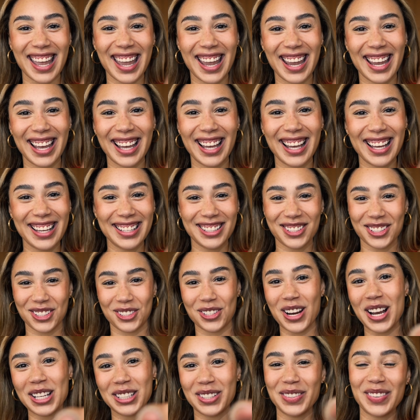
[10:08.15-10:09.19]
and
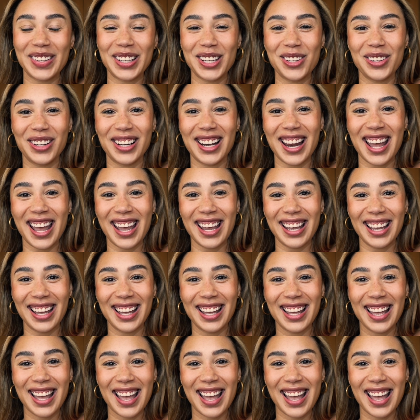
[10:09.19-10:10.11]
try something new today,